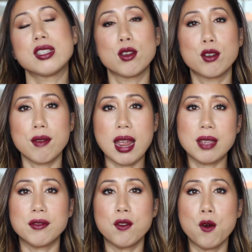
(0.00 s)
so
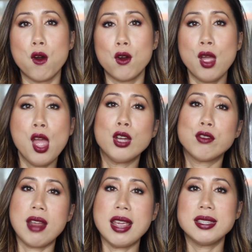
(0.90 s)
great for
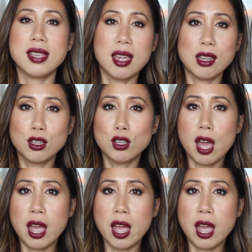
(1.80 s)
creating